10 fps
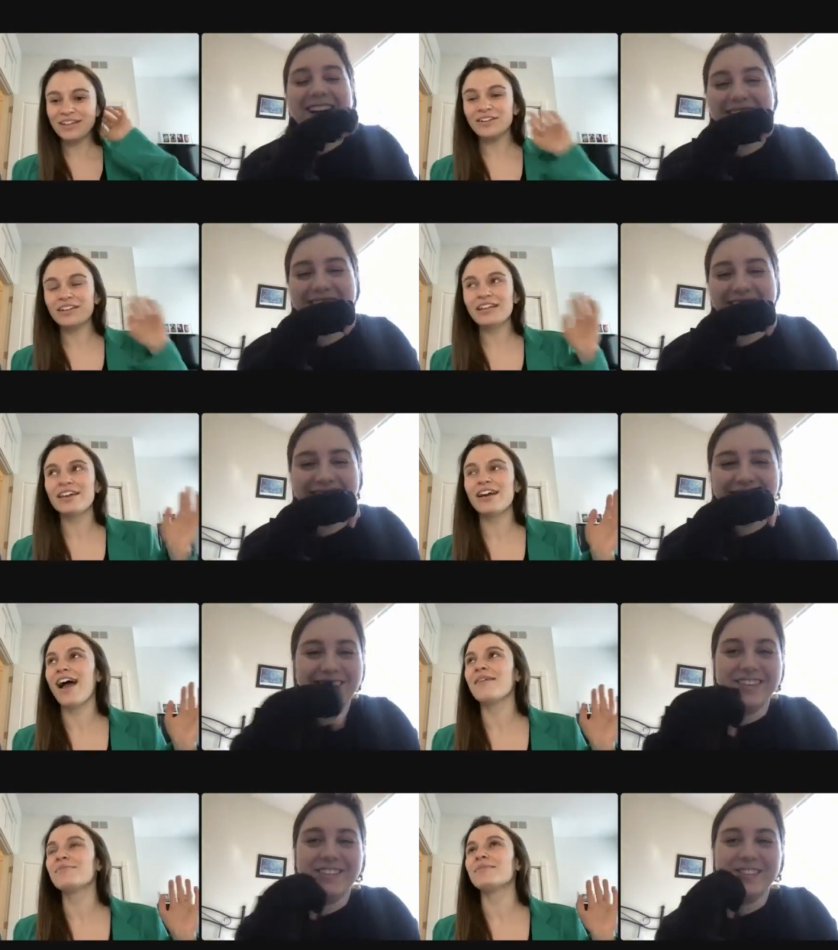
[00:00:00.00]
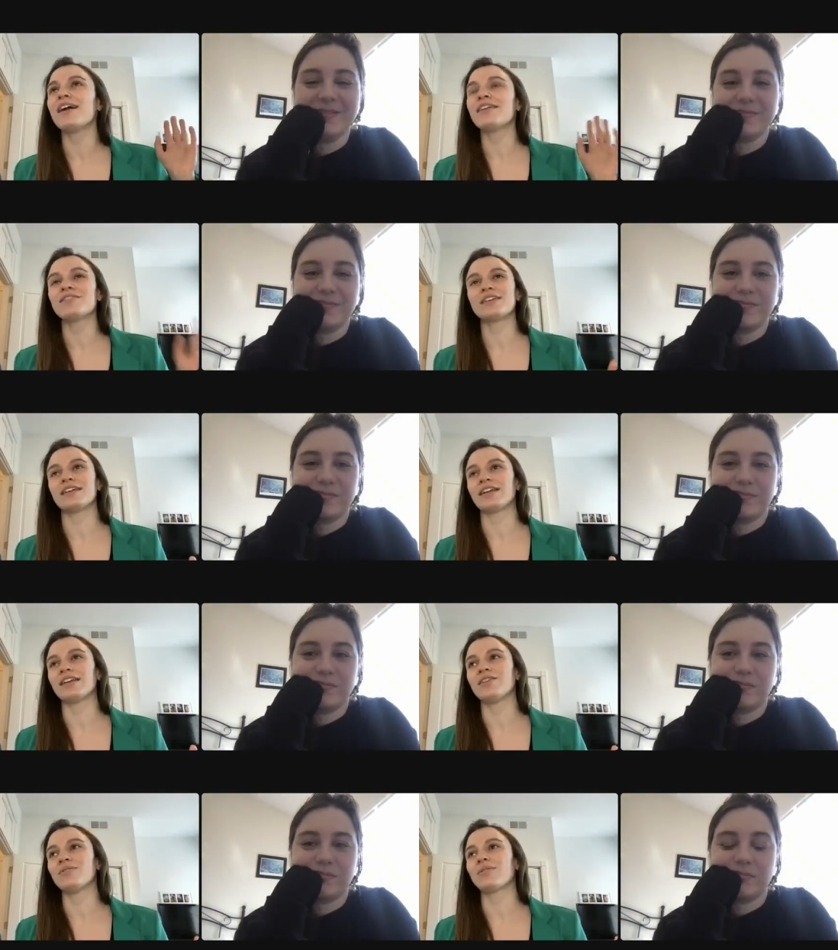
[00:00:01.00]
Speaker 1: literally, I'm not even kidding
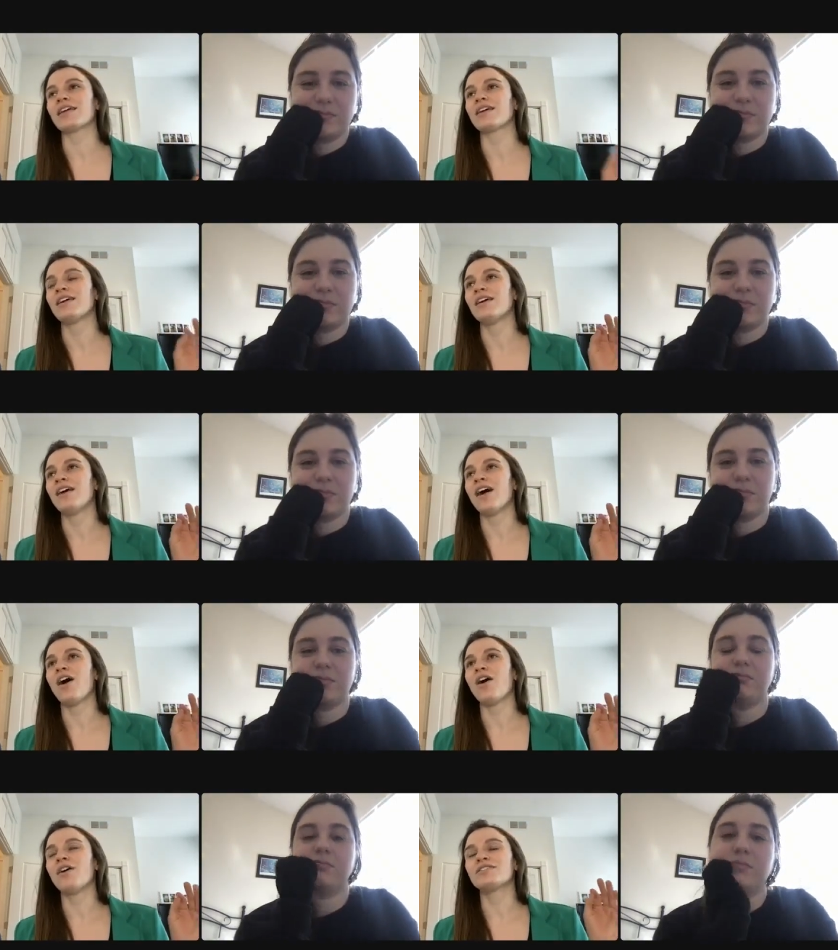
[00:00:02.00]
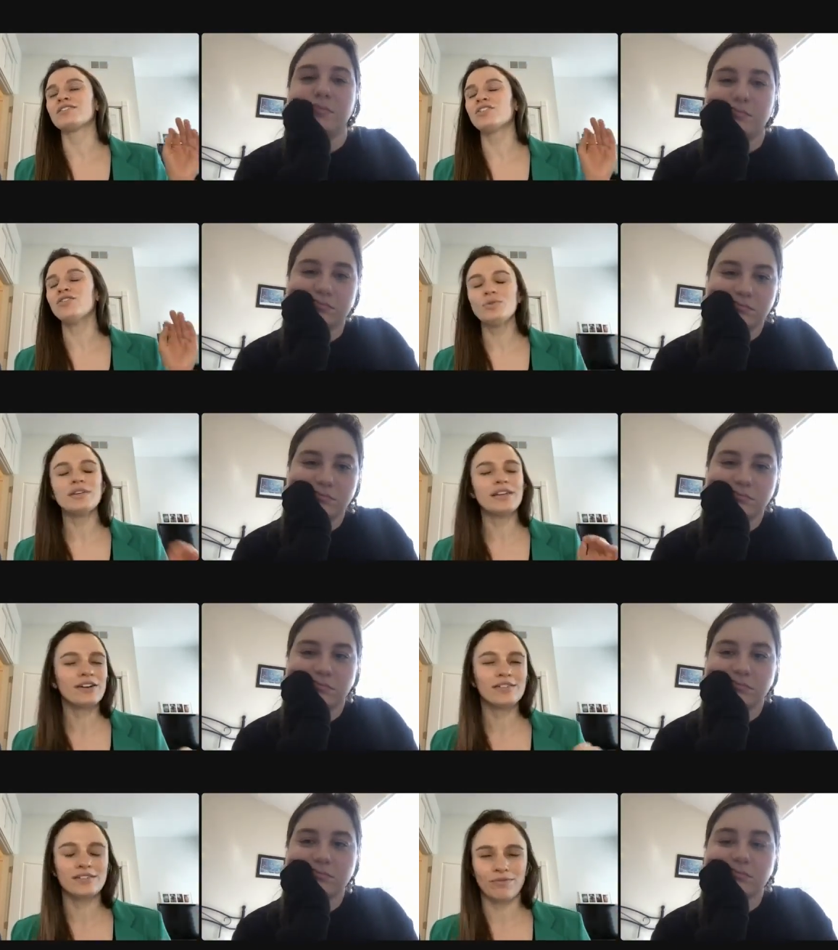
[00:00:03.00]
you. Like, uh, two
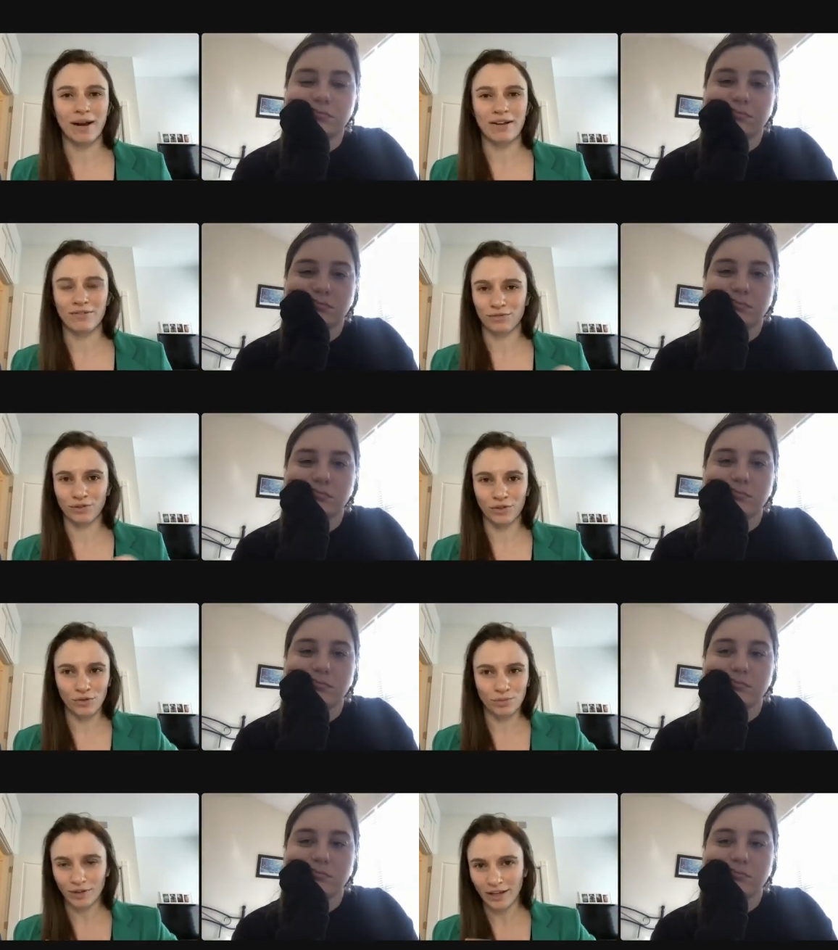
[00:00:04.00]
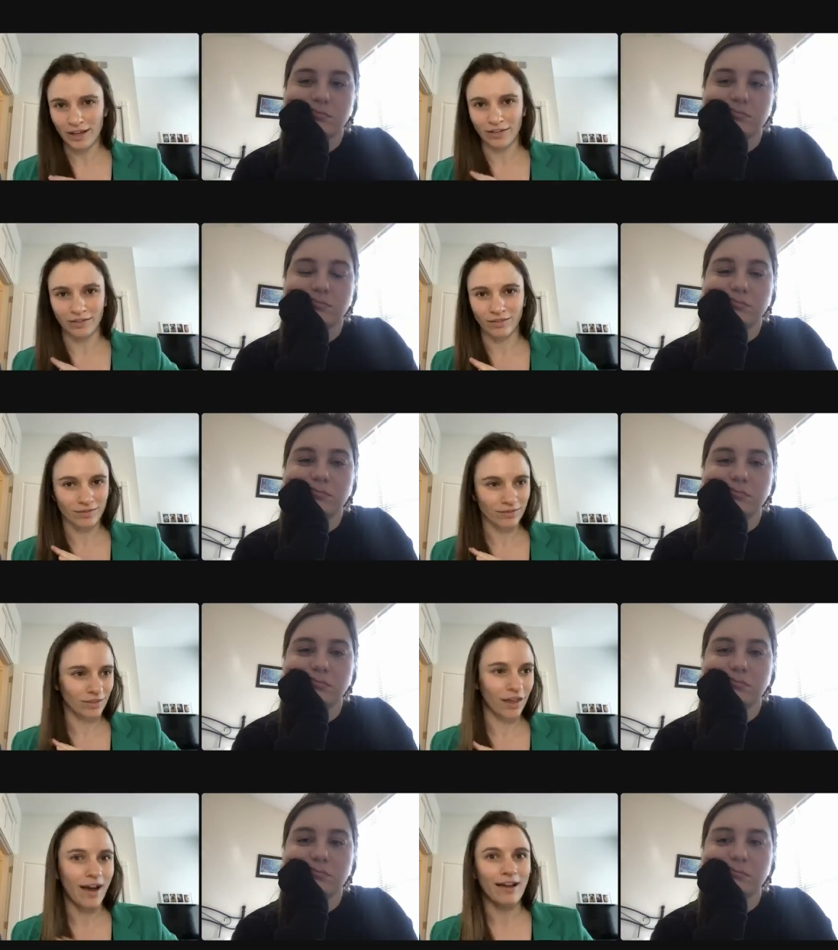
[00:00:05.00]
years of my flute playing
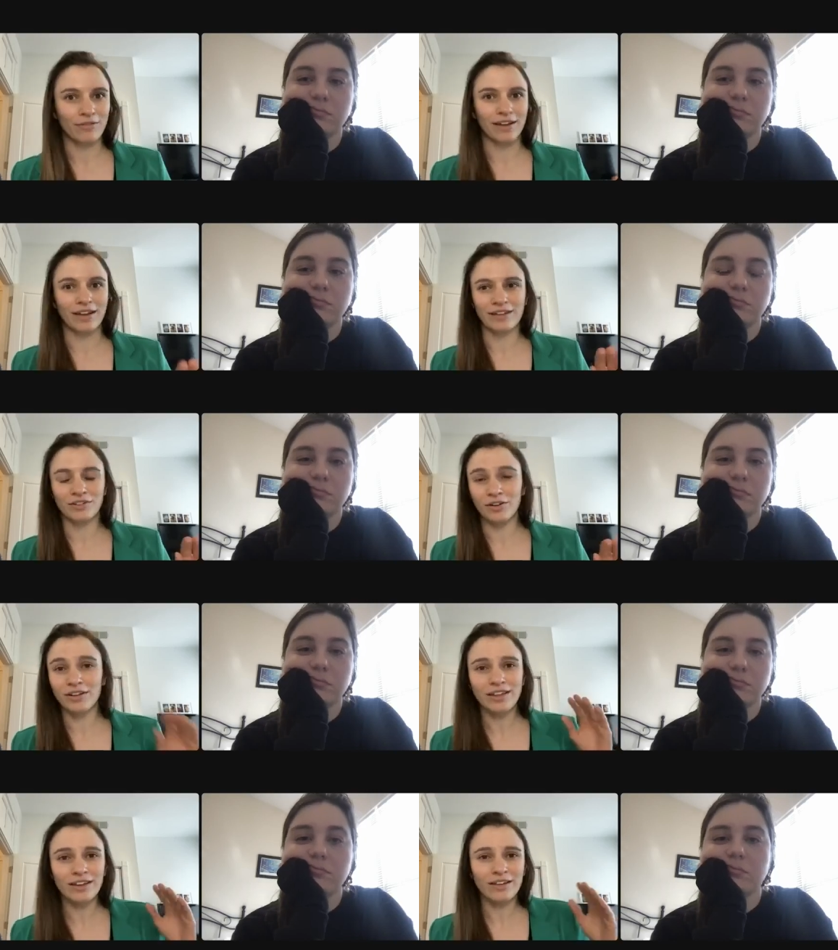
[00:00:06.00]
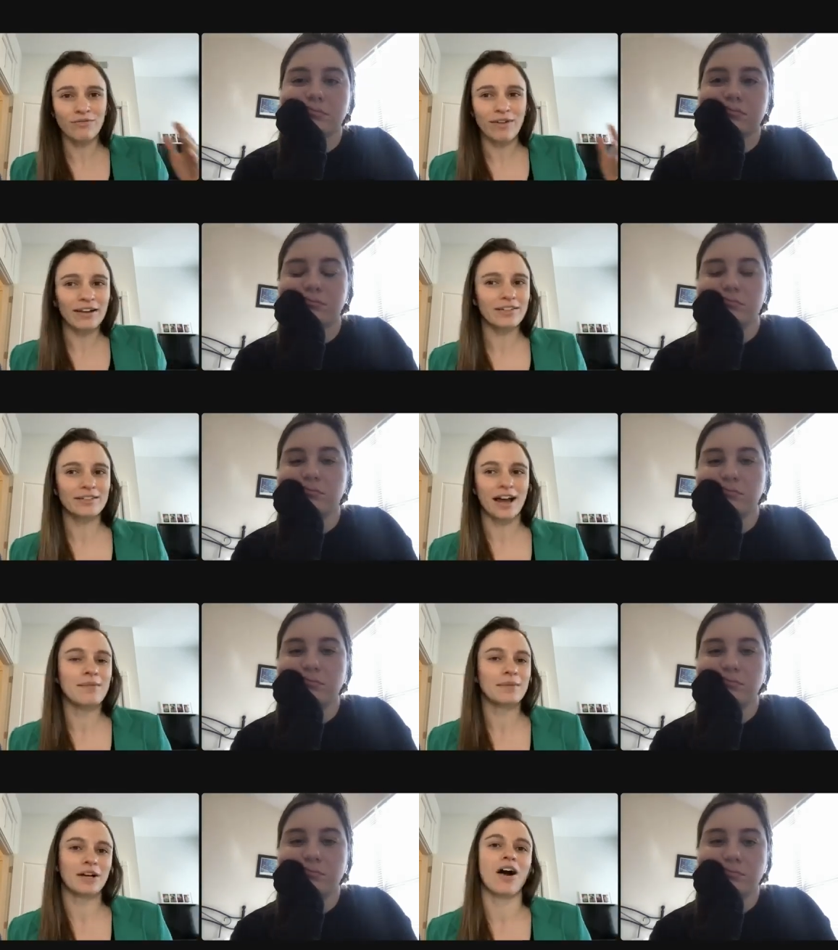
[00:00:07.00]
life, like during like a vital
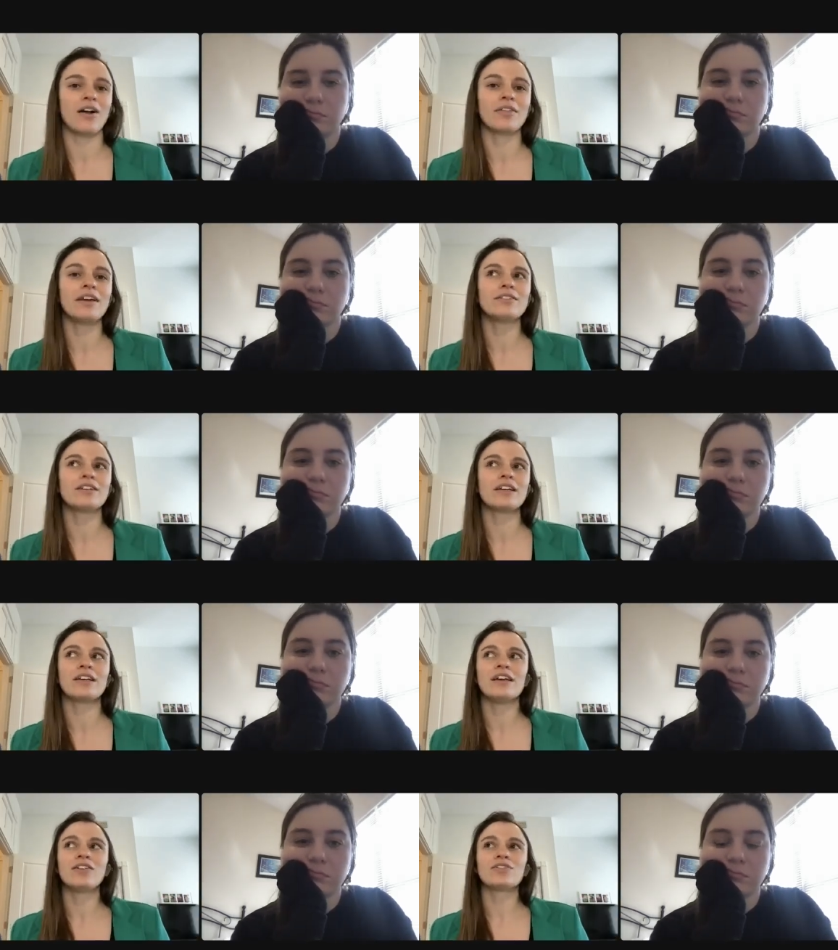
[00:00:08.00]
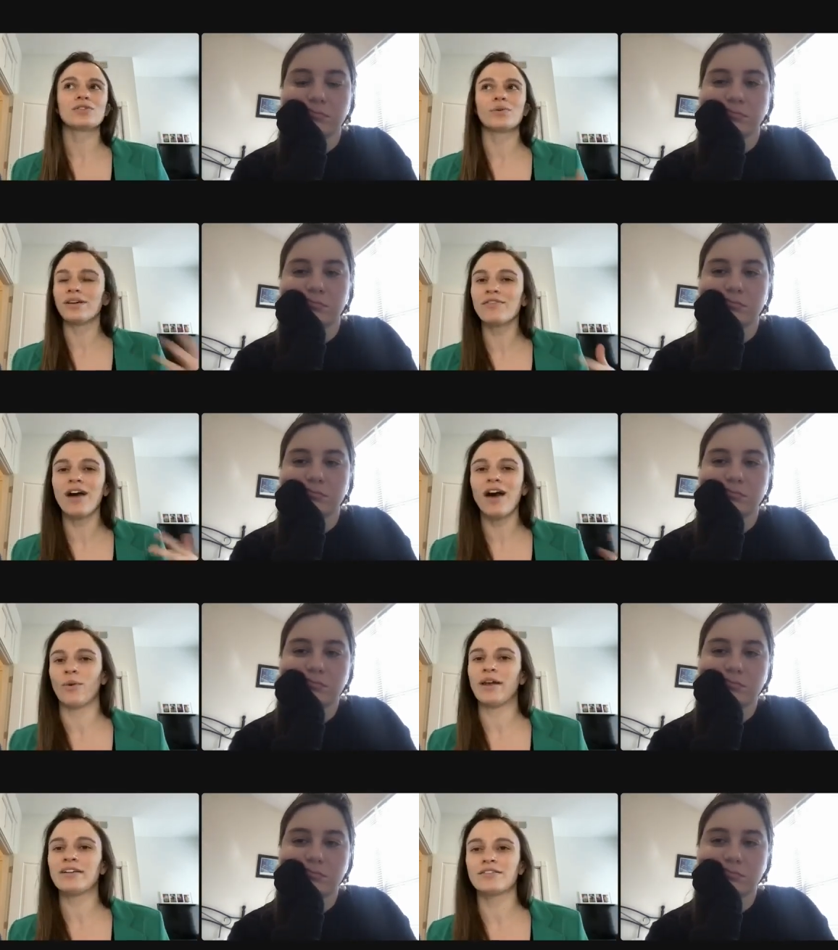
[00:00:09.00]
time in college, like sort of got
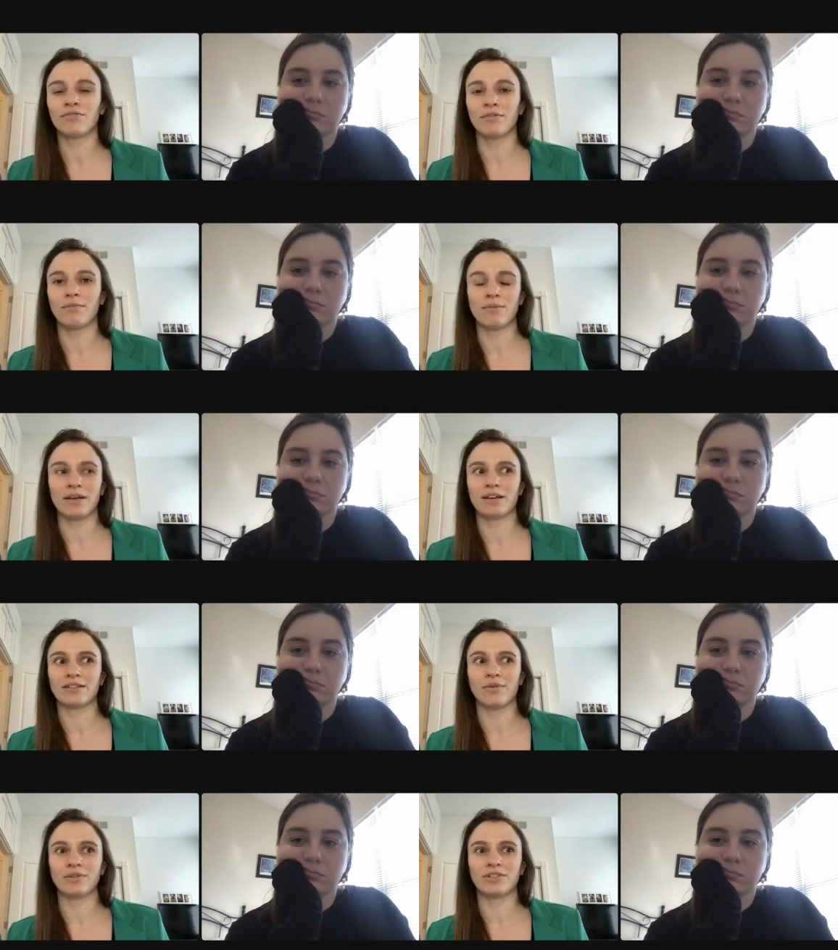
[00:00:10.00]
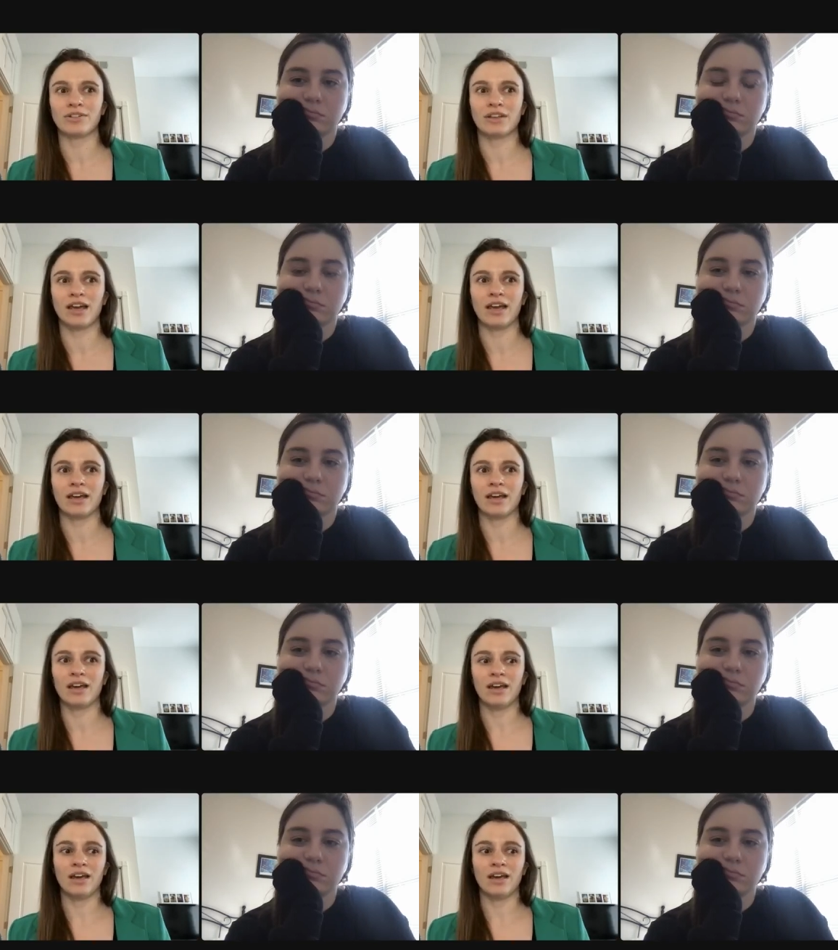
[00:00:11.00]
wasted for me because I was just like,